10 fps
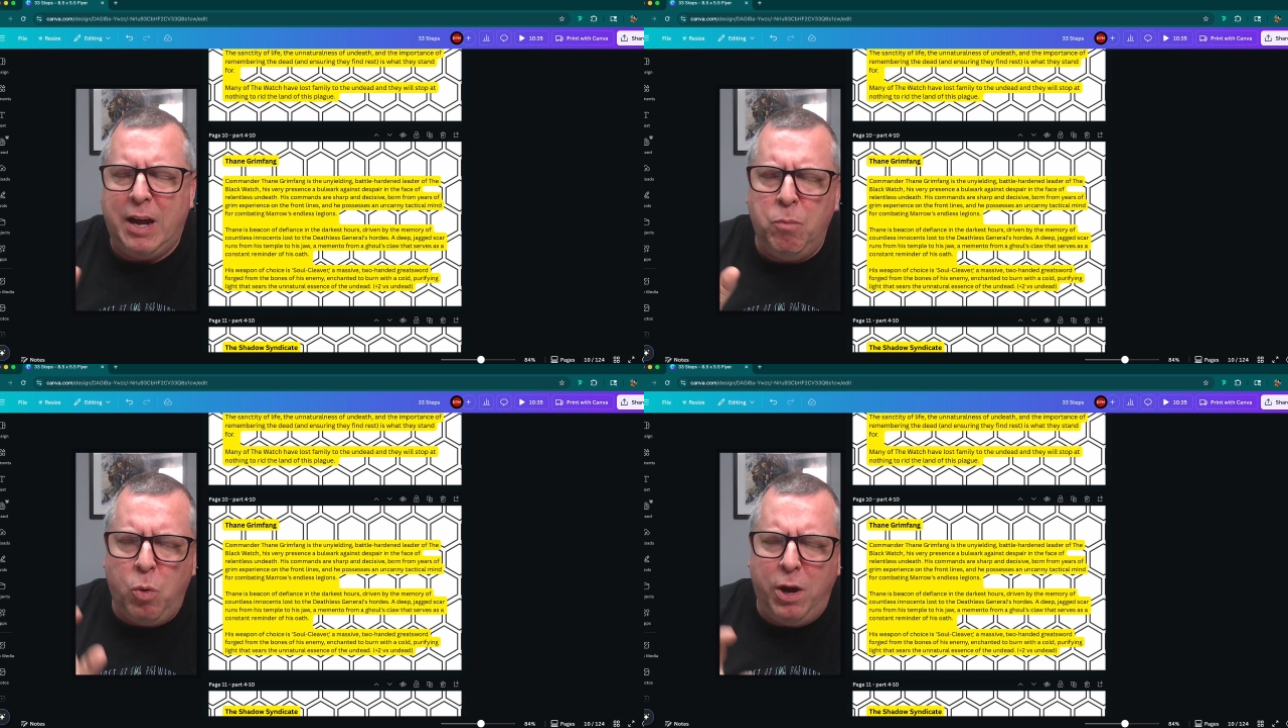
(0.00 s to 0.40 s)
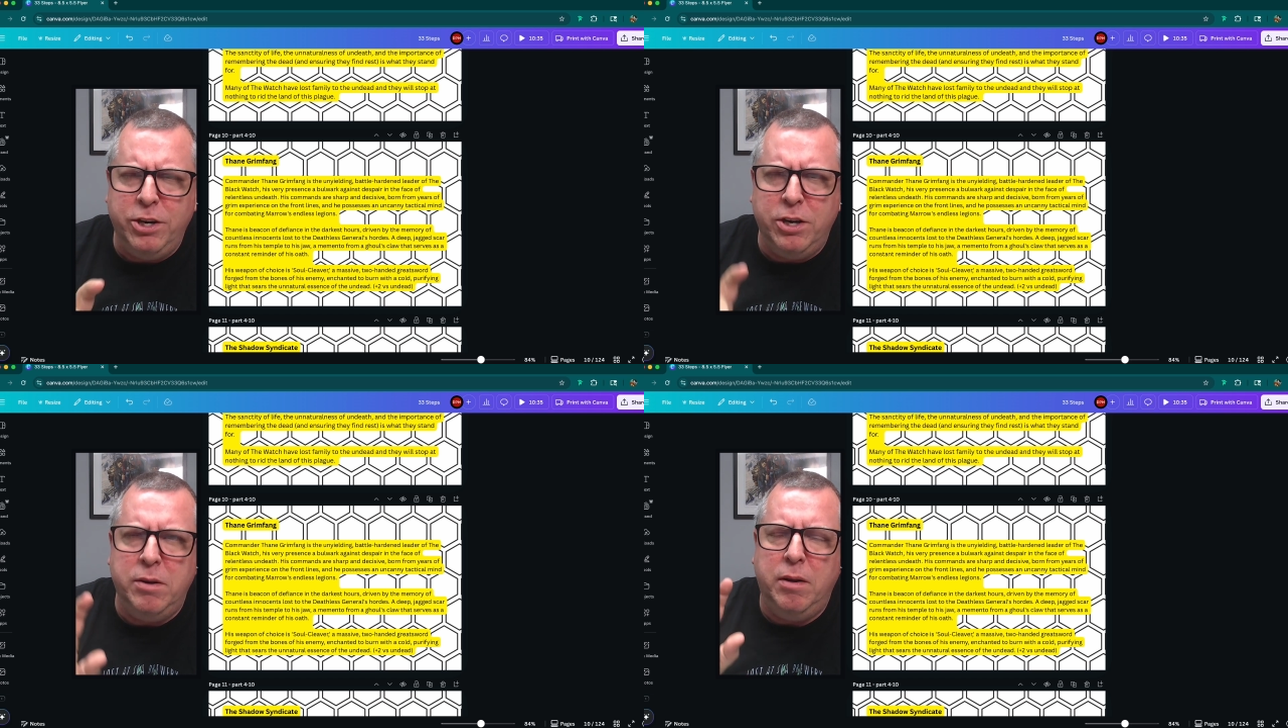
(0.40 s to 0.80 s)
I'm
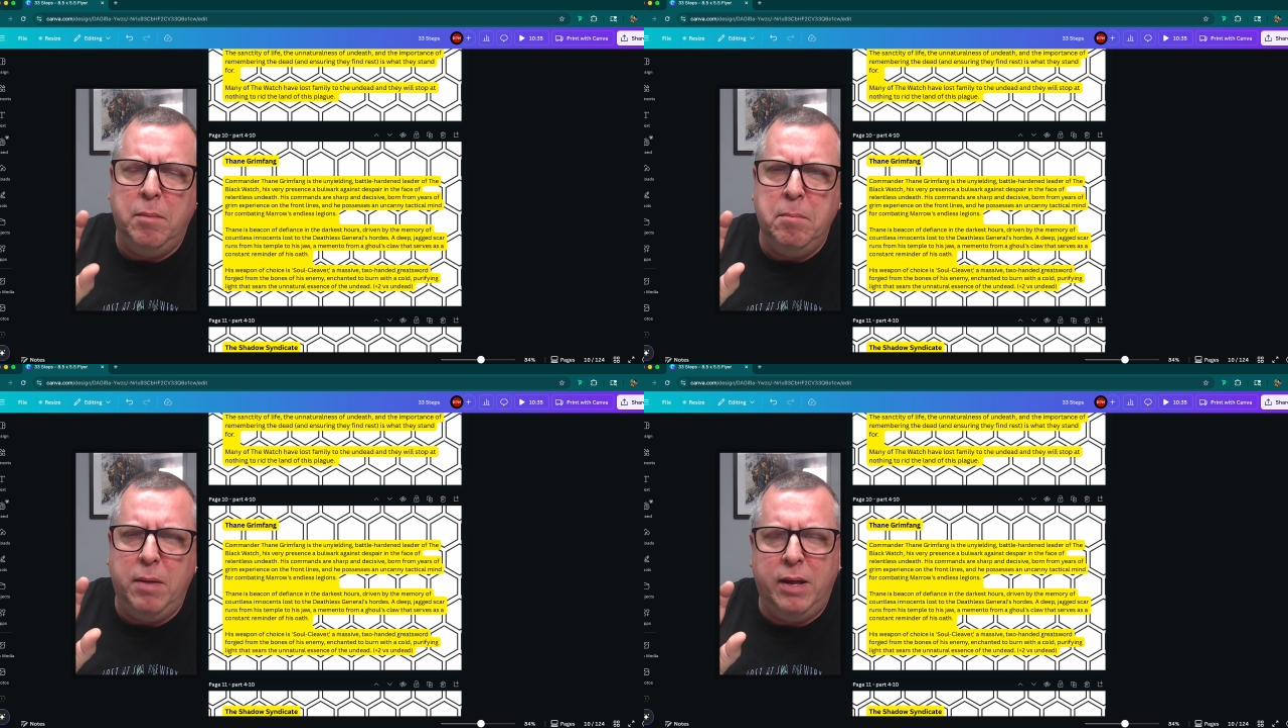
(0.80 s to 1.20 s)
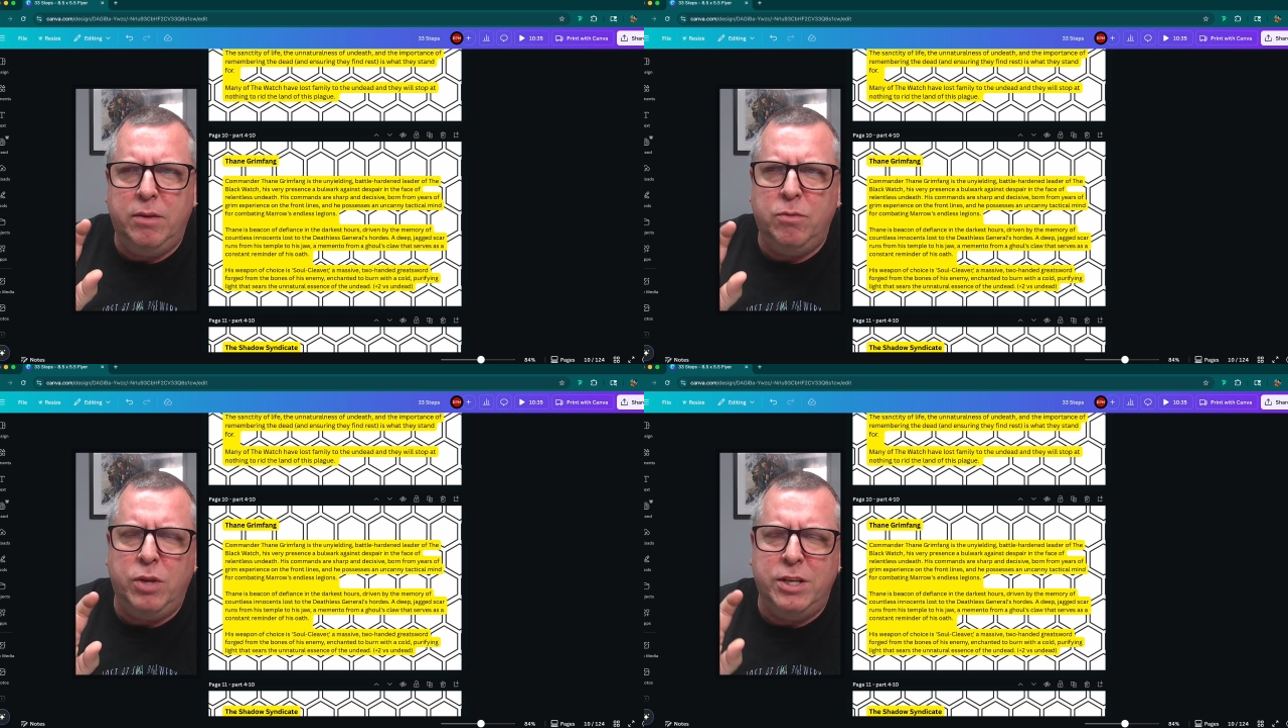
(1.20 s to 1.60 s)
wondering,
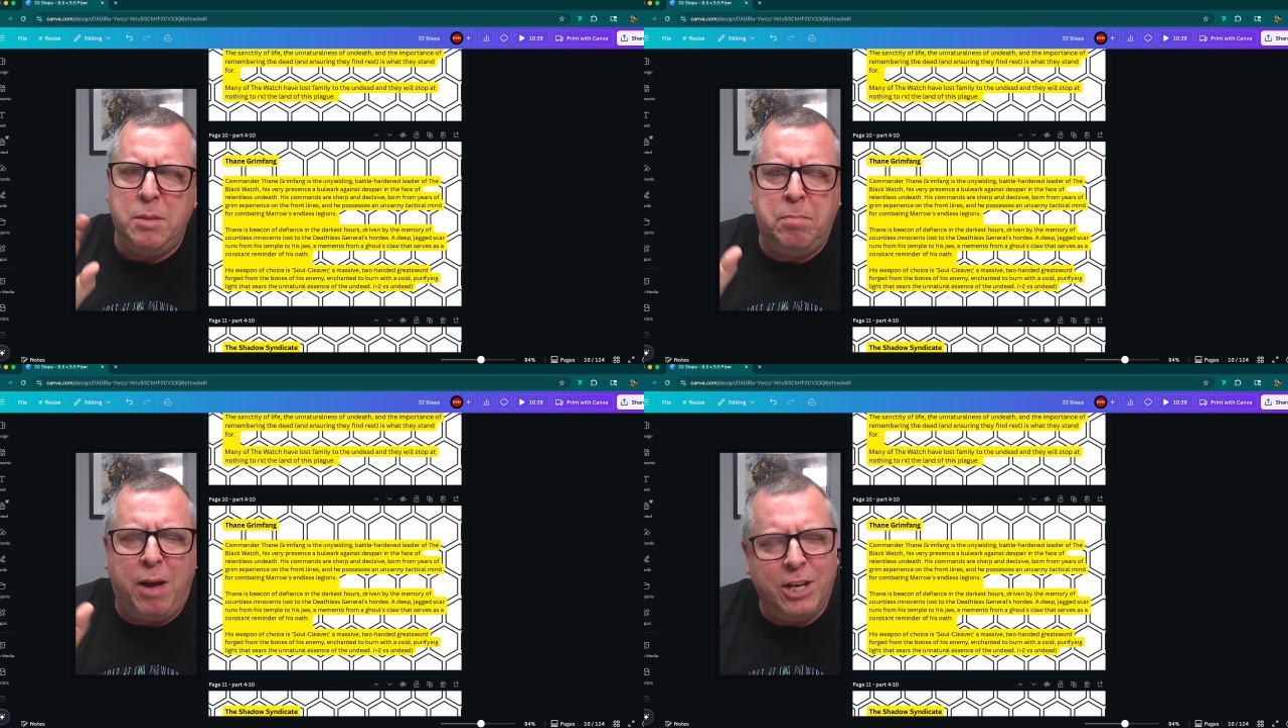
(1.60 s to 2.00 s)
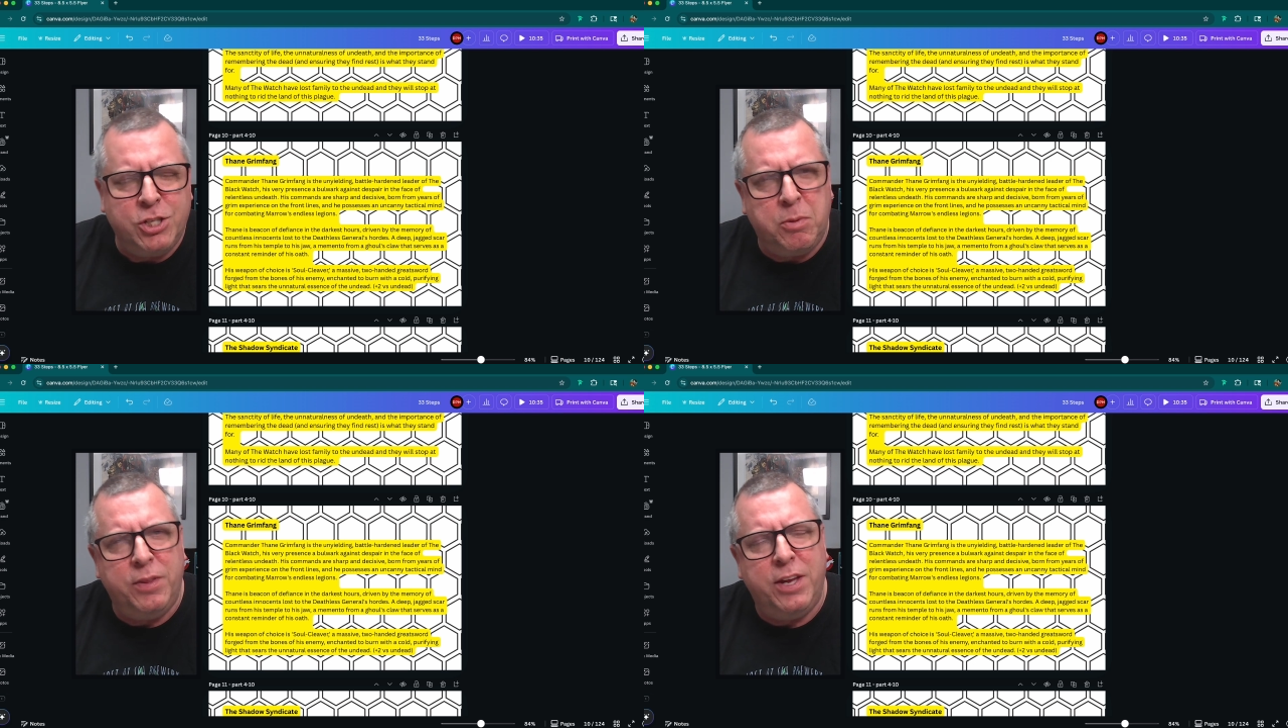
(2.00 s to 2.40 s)
is it
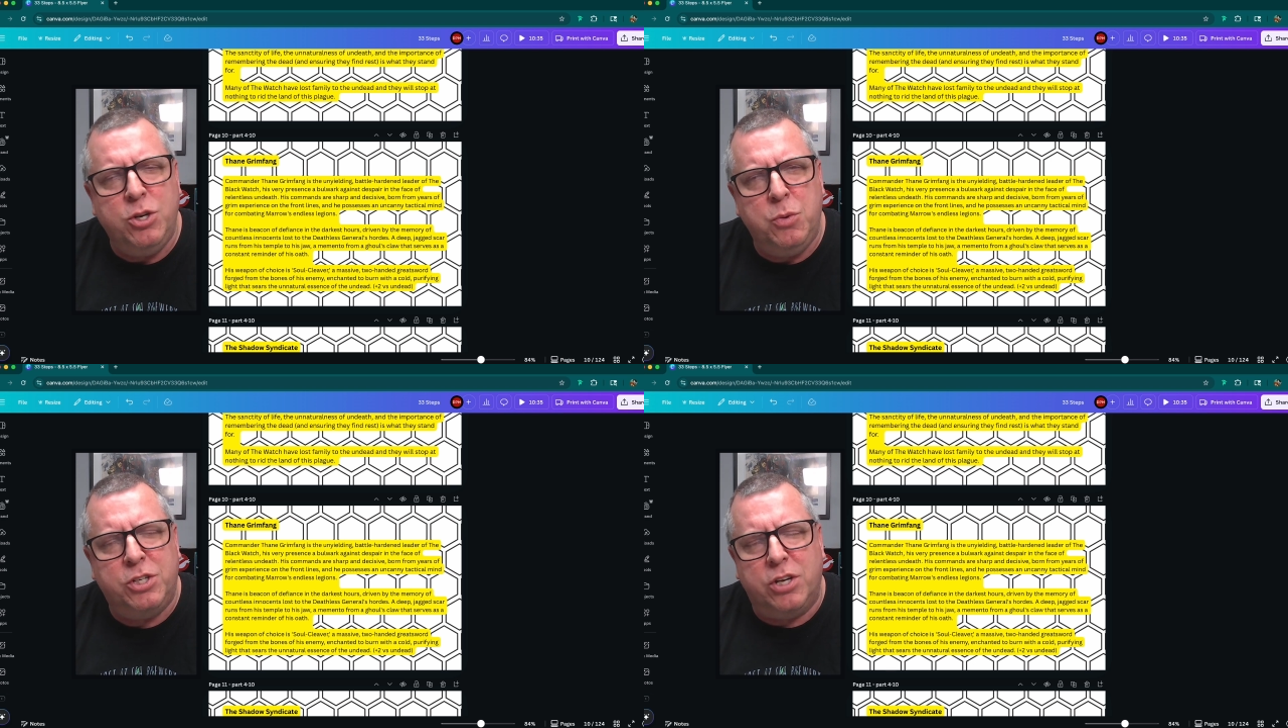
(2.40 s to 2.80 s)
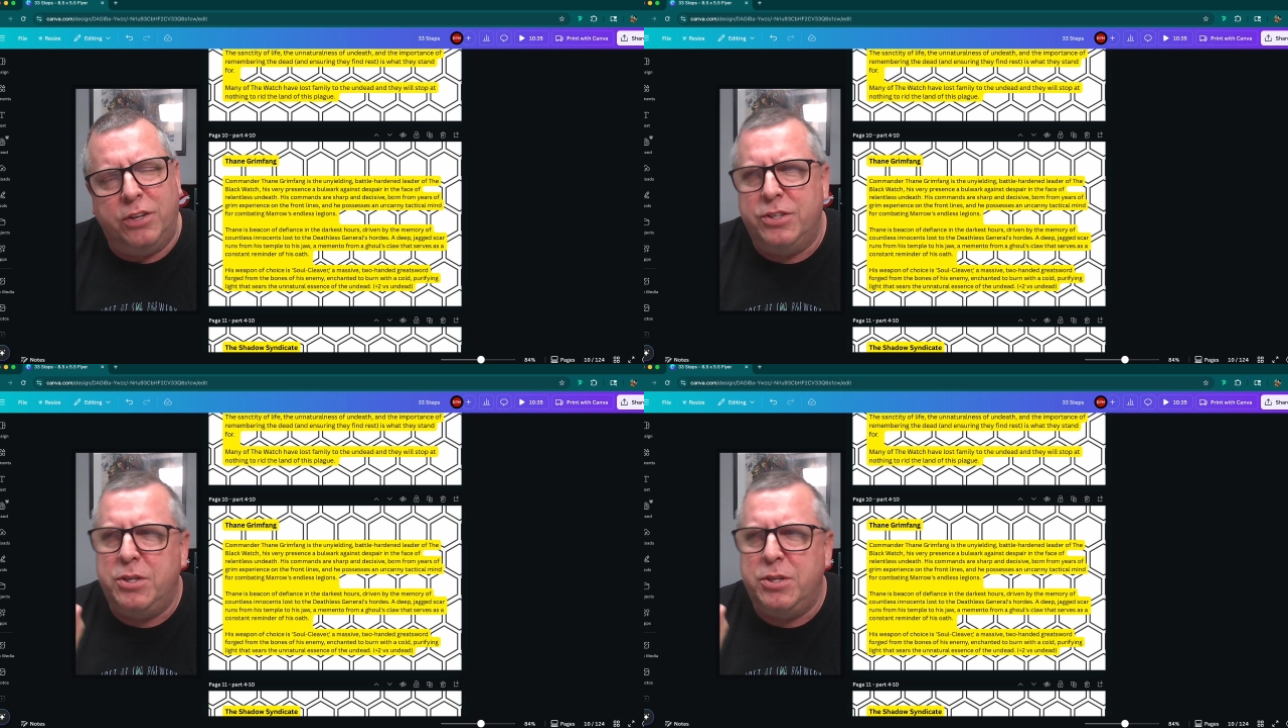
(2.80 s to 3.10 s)
possible they knew each other?